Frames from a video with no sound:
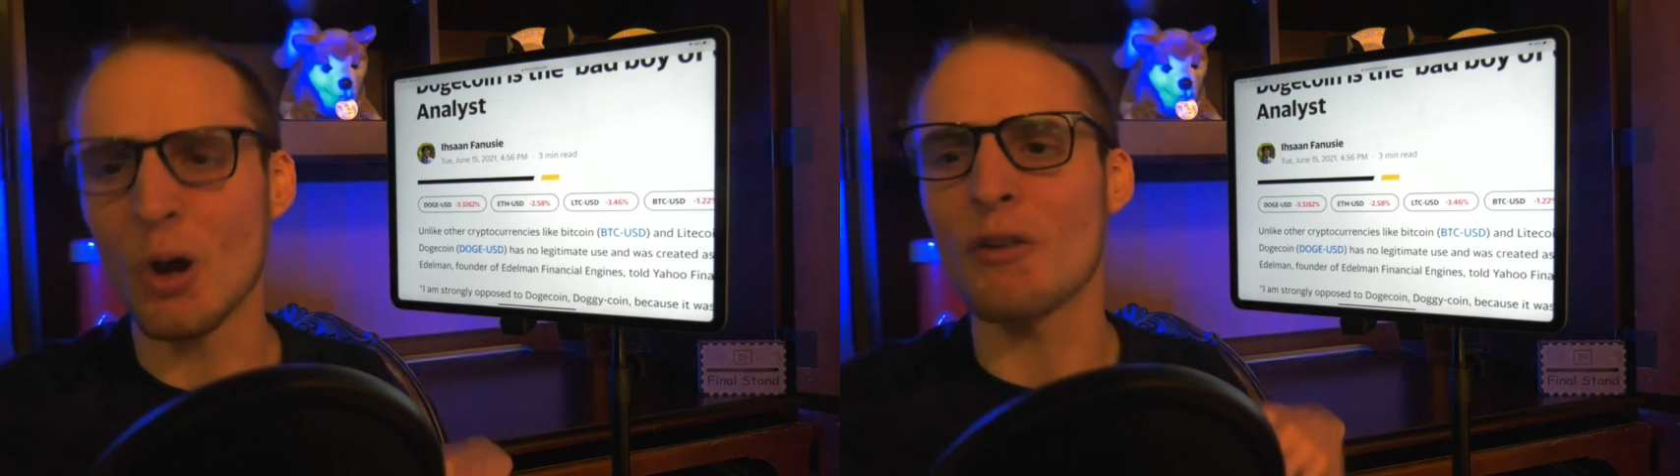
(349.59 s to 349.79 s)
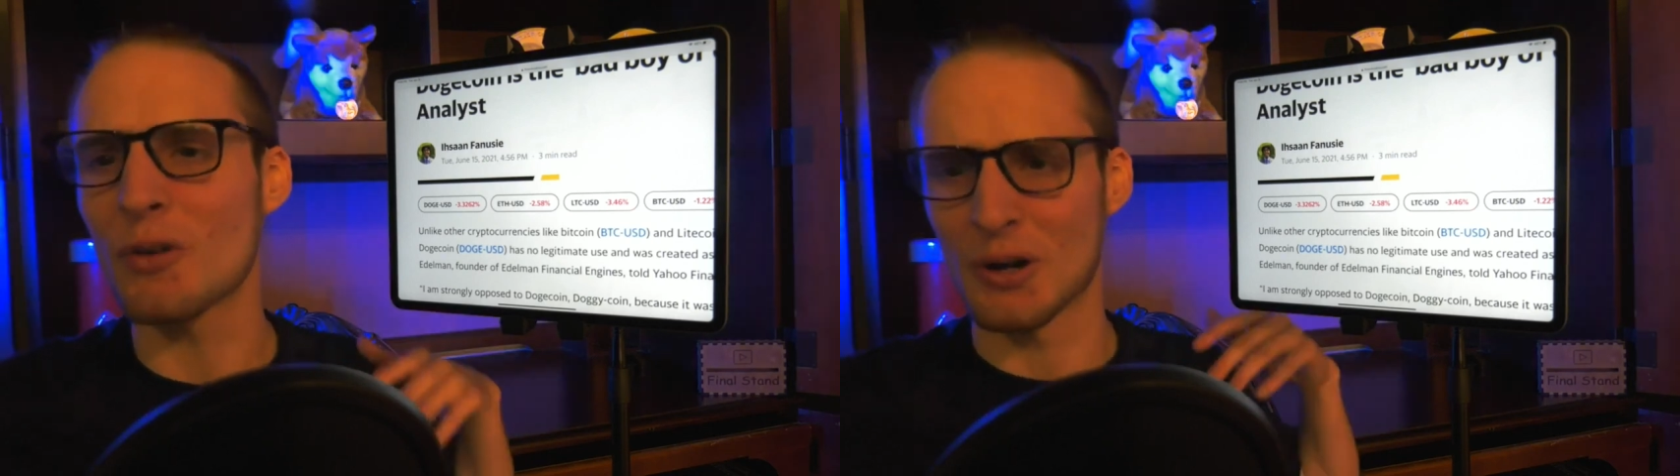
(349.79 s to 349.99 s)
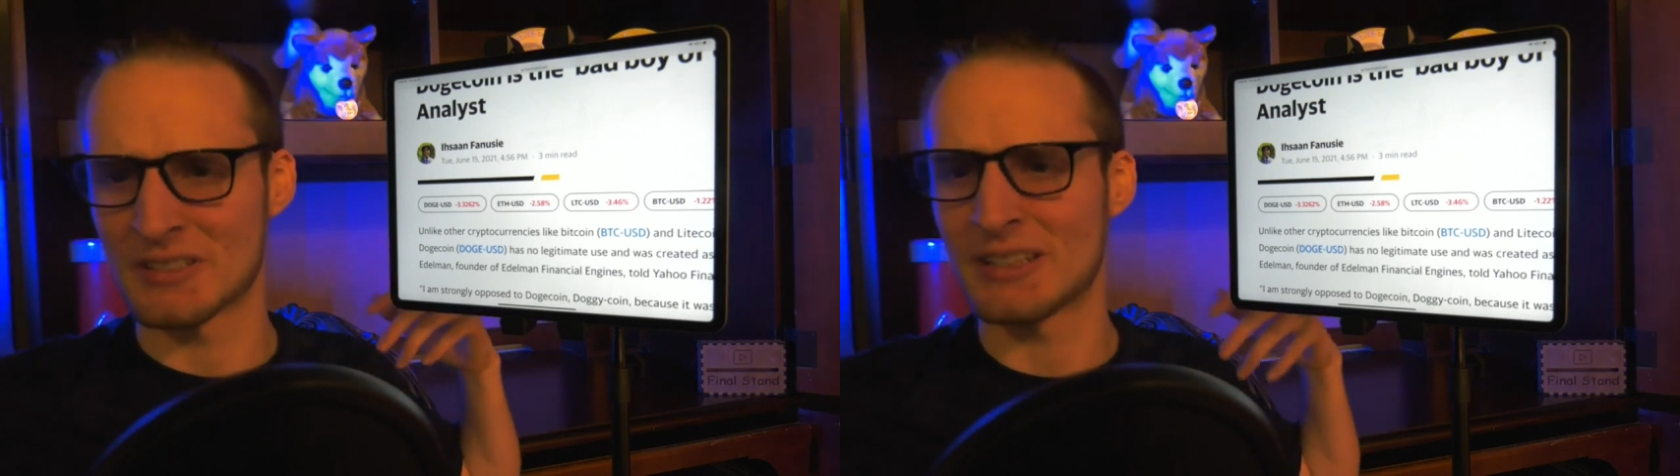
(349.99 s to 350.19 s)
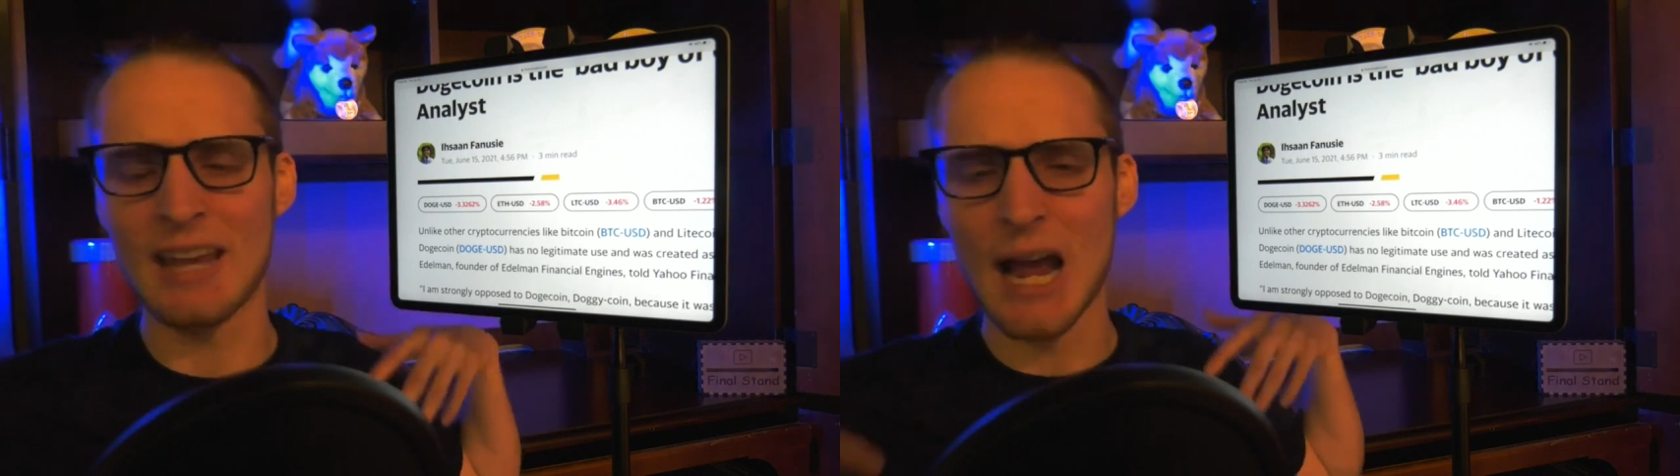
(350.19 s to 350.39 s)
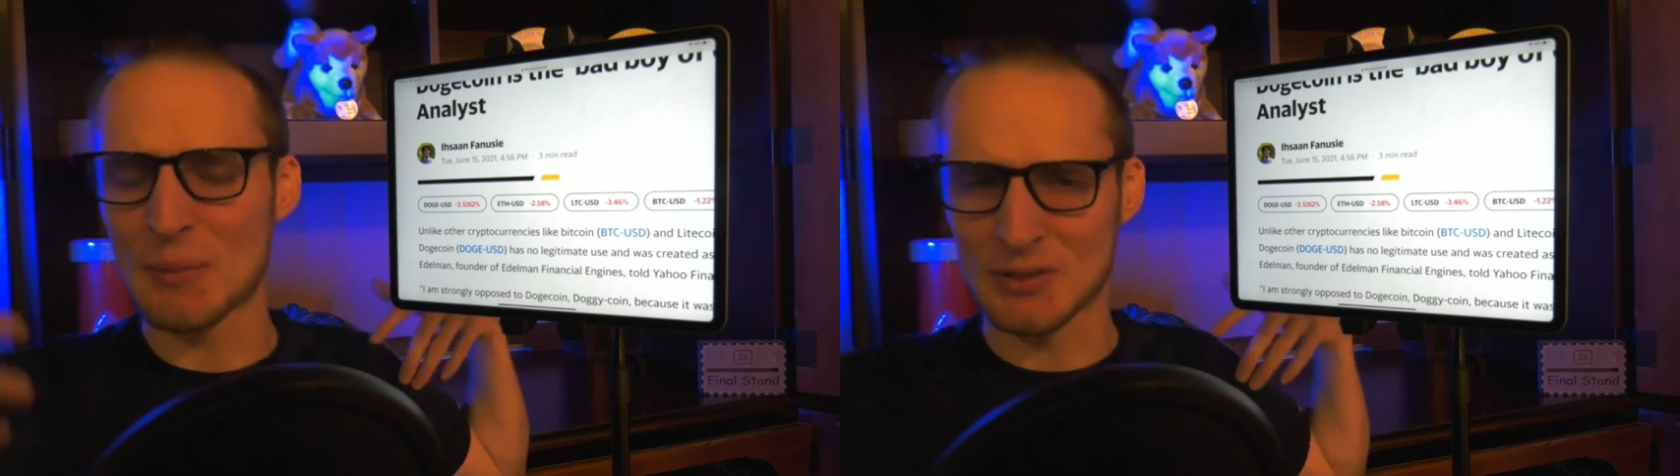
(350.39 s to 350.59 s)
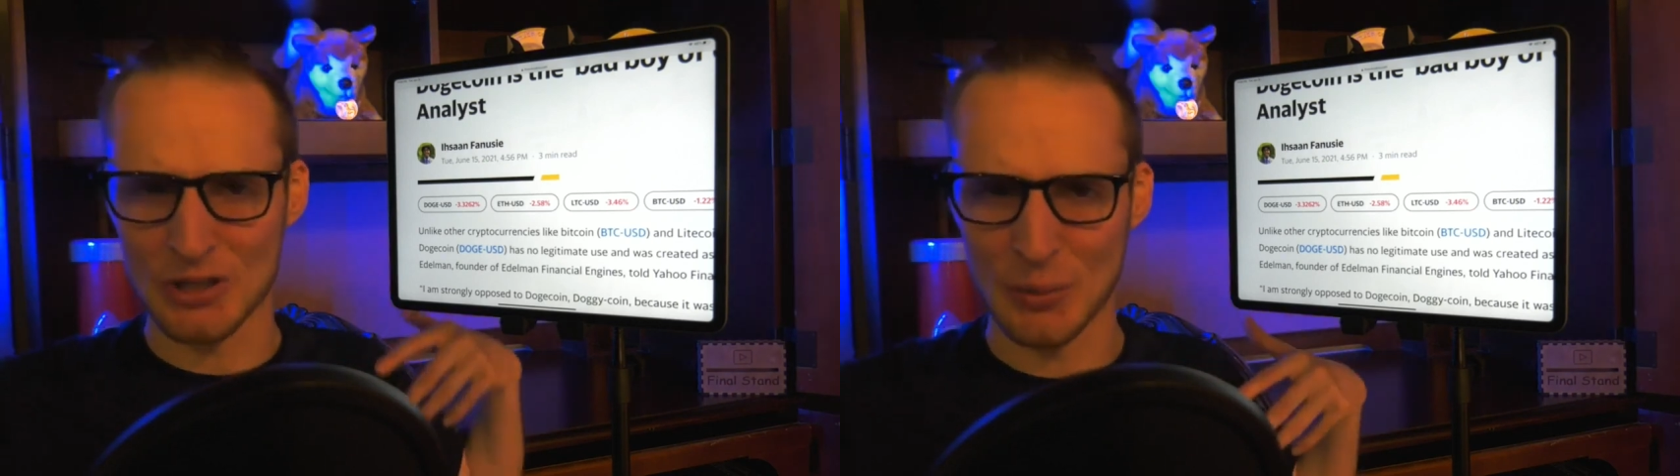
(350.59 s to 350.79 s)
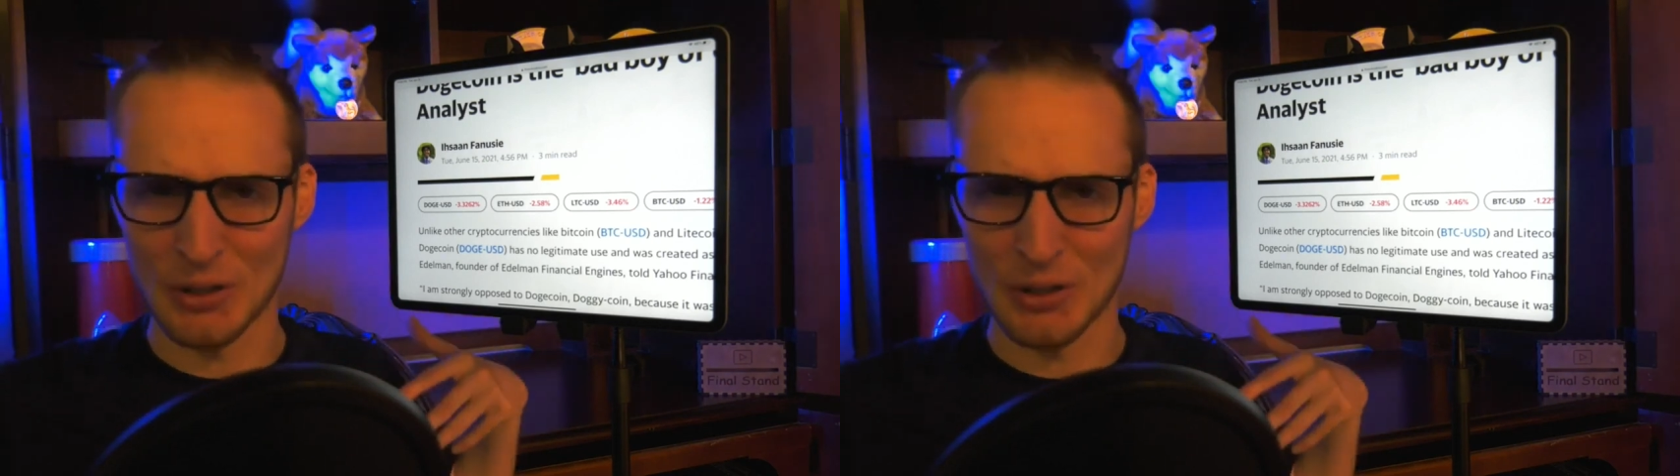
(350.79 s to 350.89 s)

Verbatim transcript: Oh, of course. He absolutely will.